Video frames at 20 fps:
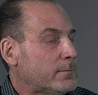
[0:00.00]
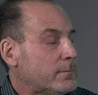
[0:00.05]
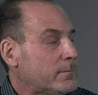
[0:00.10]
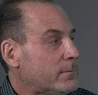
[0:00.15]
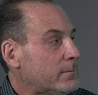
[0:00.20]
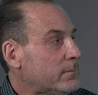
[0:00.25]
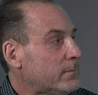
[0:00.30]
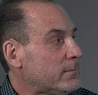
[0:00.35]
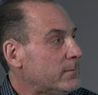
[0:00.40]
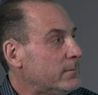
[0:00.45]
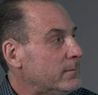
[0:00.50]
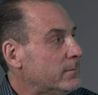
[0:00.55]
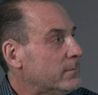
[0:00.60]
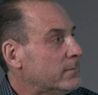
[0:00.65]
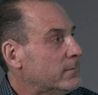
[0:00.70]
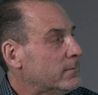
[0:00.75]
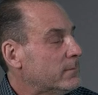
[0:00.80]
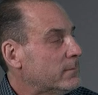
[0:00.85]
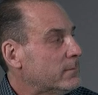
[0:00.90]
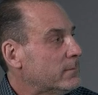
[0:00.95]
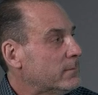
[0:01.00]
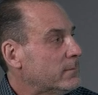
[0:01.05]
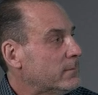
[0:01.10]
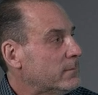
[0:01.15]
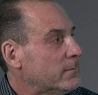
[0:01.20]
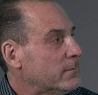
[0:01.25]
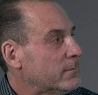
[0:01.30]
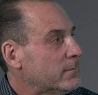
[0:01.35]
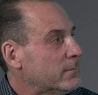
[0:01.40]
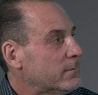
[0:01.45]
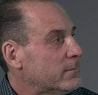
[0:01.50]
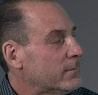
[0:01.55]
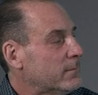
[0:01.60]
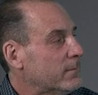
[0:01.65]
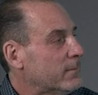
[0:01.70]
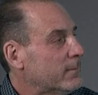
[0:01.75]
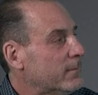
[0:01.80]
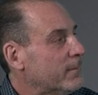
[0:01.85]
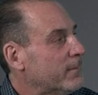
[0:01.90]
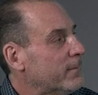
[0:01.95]

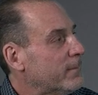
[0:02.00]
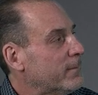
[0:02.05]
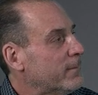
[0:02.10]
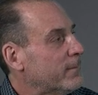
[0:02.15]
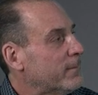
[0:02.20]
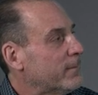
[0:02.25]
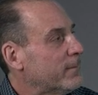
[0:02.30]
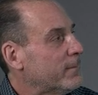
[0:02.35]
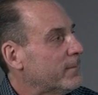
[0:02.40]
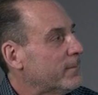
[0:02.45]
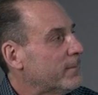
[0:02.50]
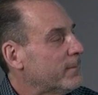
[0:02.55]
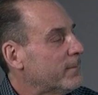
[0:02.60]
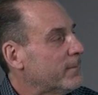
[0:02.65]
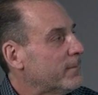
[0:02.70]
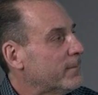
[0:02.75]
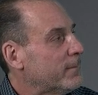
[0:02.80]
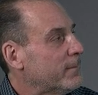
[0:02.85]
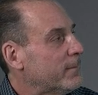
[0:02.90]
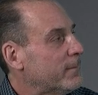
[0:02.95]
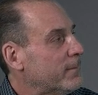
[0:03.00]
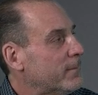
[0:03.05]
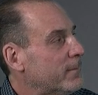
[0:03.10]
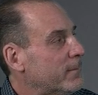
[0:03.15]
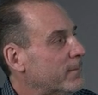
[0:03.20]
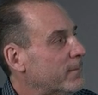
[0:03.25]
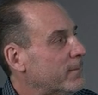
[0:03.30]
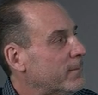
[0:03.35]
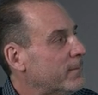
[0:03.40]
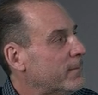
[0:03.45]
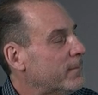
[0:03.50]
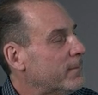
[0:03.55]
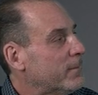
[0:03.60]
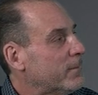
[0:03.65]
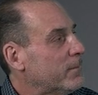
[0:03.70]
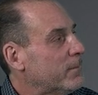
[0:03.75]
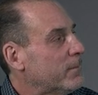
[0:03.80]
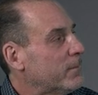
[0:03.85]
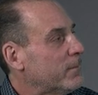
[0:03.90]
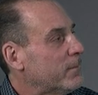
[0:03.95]

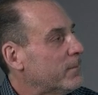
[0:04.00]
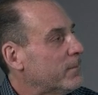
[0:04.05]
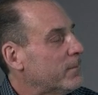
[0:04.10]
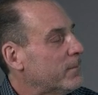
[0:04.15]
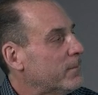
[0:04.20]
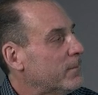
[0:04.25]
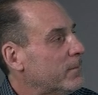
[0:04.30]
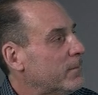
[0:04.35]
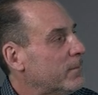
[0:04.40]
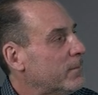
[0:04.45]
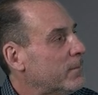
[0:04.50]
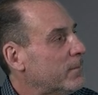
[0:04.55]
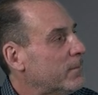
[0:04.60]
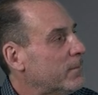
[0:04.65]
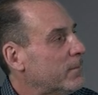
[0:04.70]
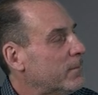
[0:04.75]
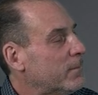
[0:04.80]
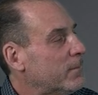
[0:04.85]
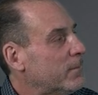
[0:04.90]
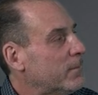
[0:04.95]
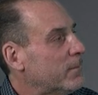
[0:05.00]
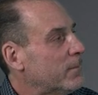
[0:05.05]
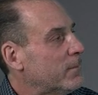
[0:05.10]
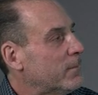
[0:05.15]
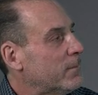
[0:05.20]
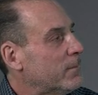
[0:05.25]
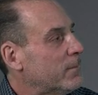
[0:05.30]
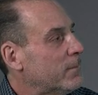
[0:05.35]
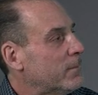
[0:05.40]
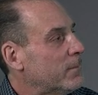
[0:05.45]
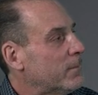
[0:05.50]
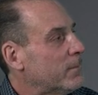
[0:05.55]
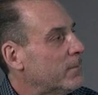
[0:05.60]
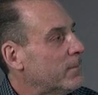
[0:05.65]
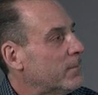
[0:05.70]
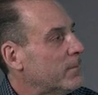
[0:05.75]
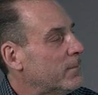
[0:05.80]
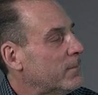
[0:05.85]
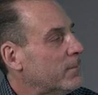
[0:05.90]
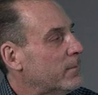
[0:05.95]

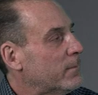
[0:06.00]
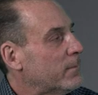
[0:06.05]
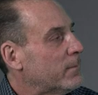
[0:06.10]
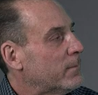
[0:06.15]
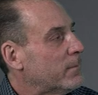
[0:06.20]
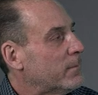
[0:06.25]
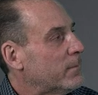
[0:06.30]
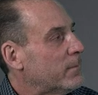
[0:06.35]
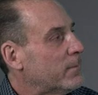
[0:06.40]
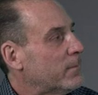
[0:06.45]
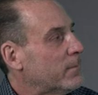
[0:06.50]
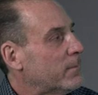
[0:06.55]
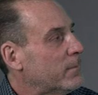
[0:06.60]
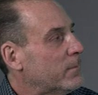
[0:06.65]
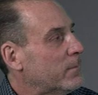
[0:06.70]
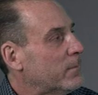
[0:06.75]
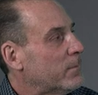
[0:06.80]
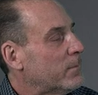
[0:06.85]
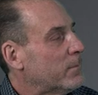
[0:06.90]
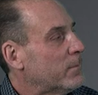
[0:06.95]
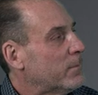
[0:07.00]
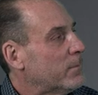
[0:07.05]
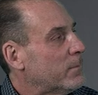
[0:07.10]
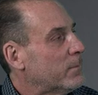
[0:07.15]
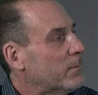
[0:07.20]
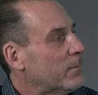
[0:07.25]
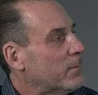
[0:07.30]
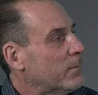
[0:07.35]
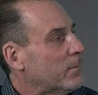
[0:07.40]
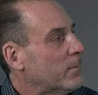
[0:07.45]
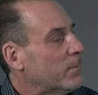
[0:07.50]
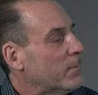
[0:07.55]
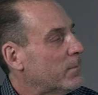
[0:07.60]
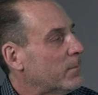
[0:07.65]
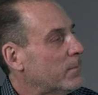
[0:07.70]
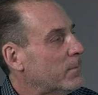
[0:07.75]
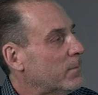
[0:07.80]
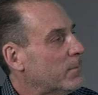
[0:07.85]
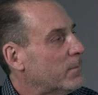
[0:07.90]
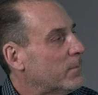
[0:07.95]
[no speech]